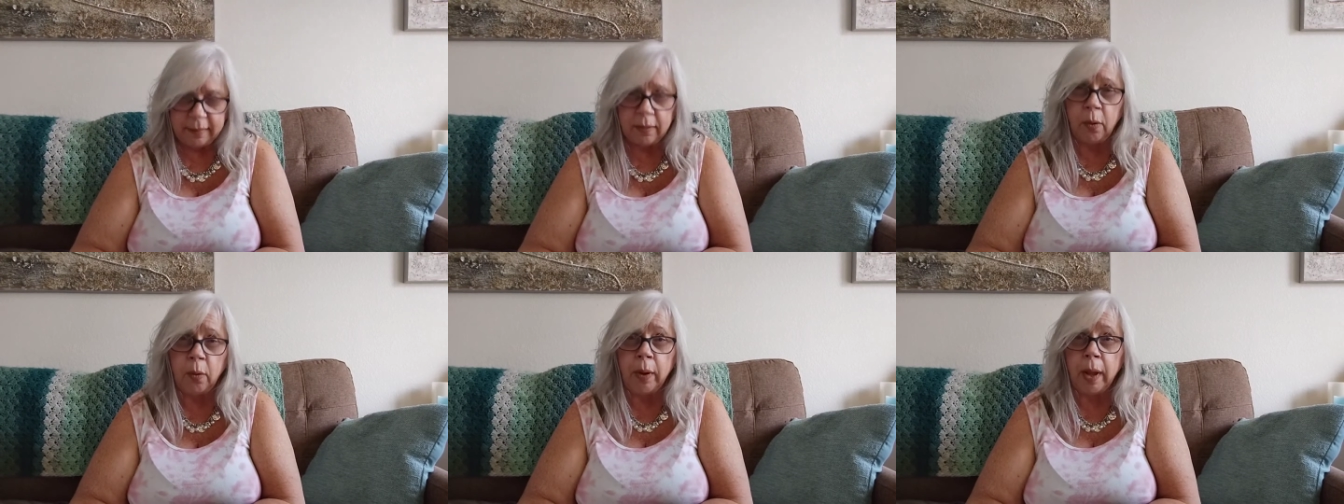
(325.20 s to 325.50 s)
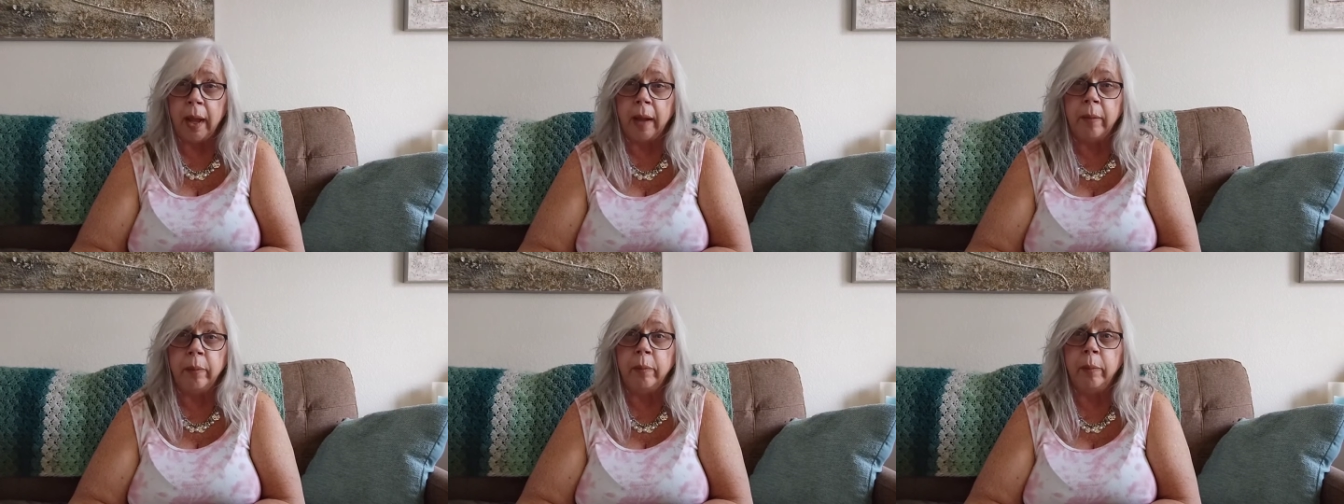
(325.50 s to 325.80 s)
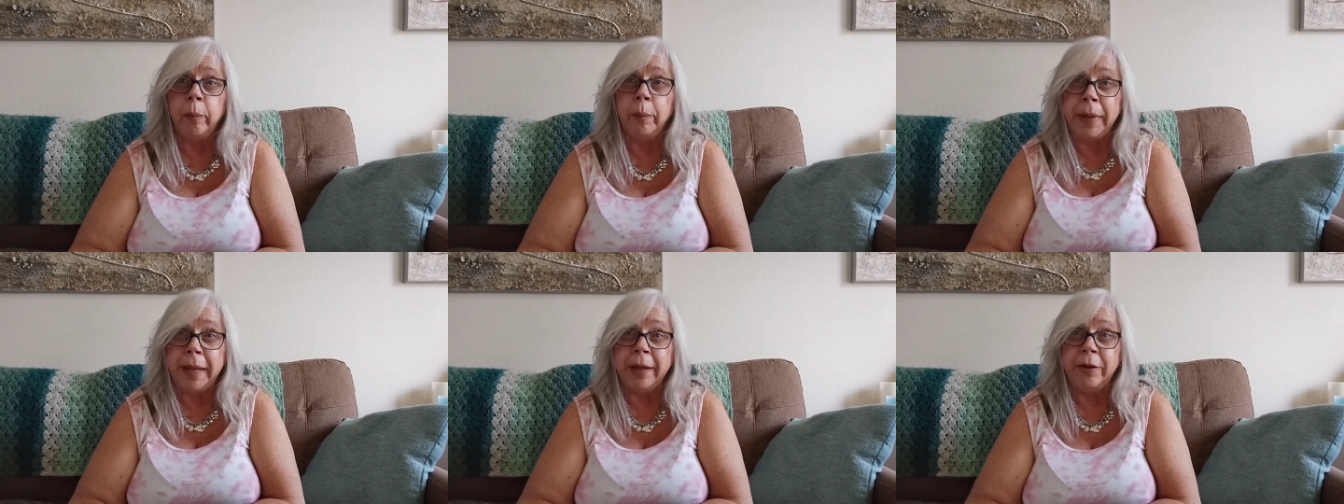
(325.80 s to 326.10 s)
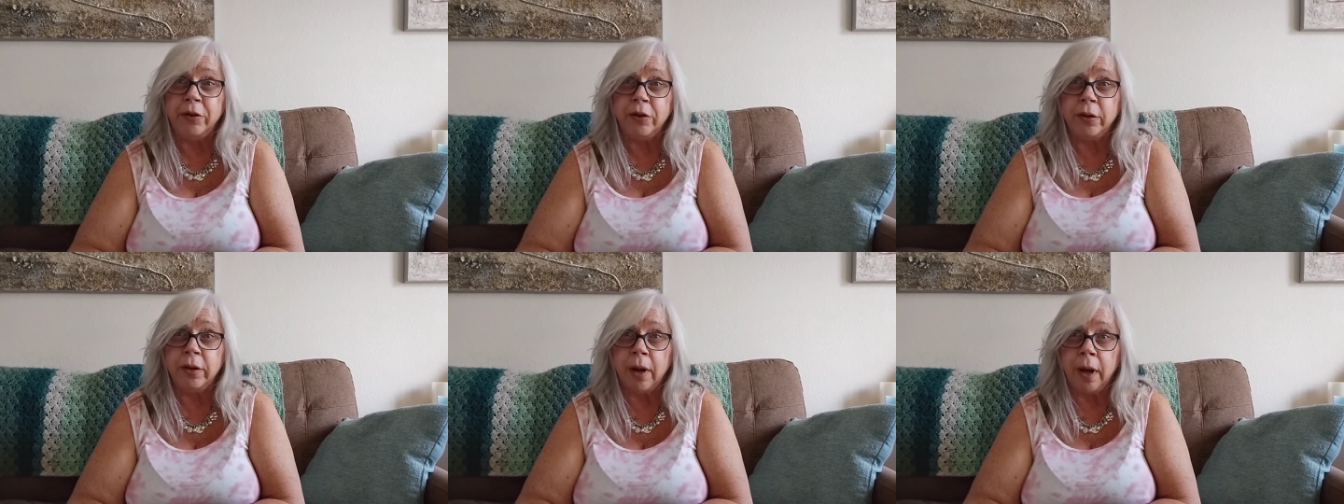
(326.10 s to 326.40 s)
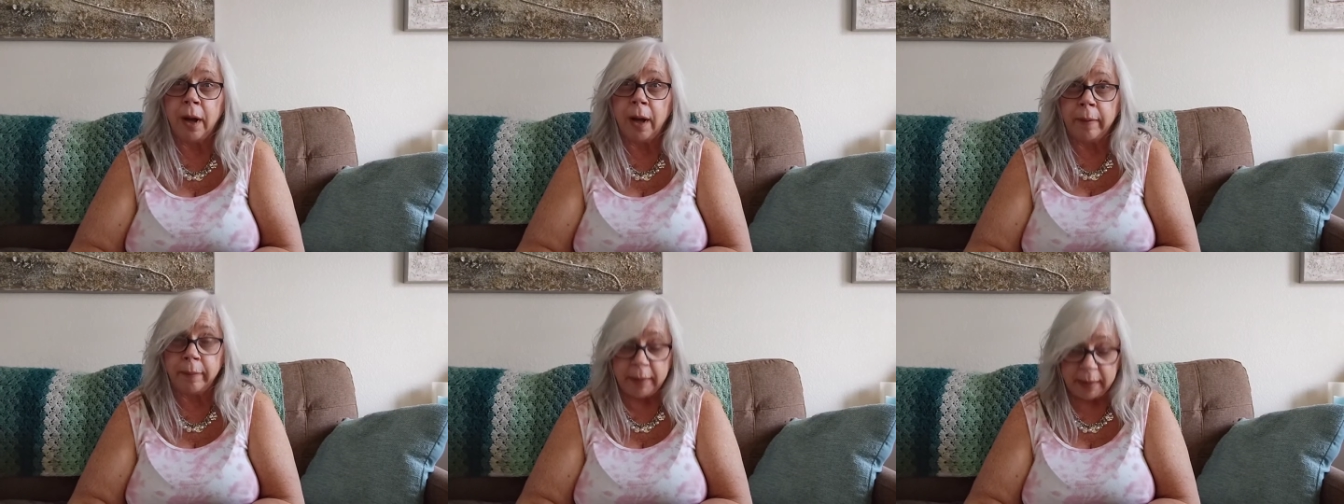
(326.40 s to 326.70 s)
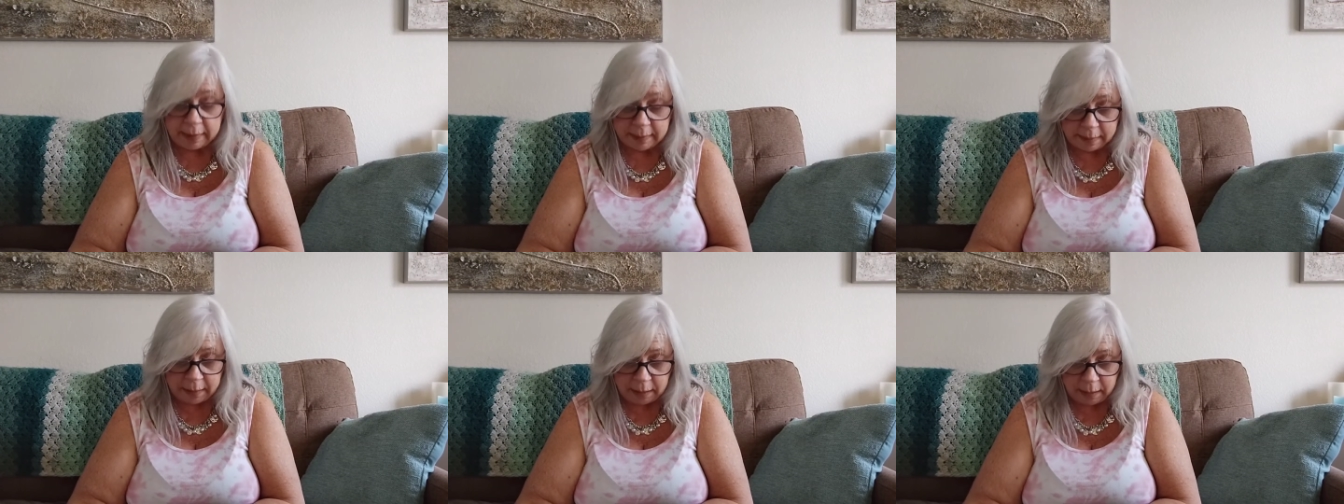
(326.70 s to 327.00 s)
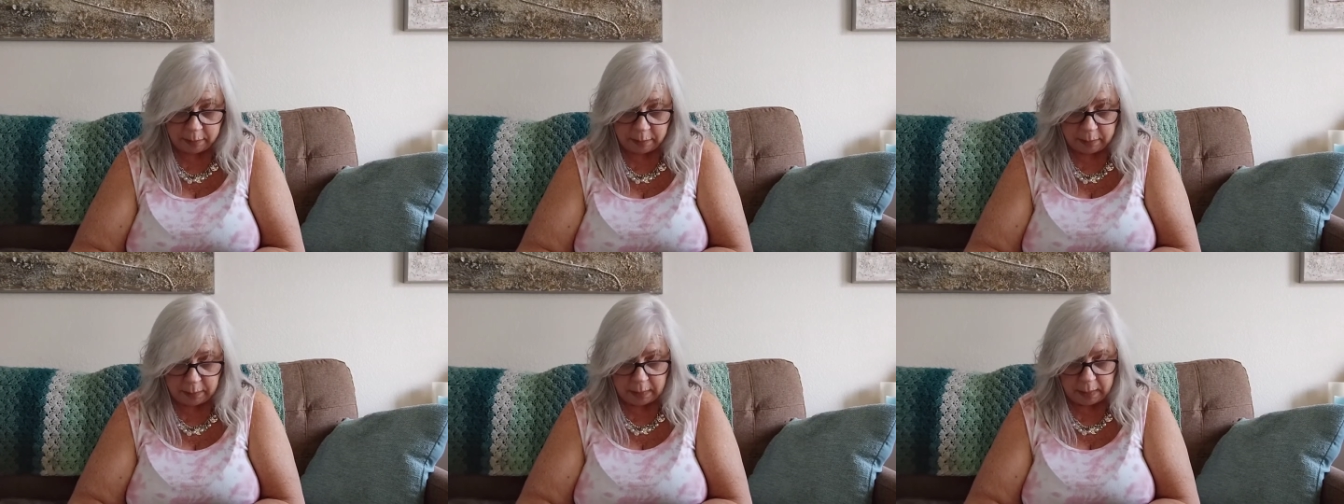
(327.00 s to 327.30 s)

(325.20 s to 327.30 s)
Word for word: Okay, beach, obviously.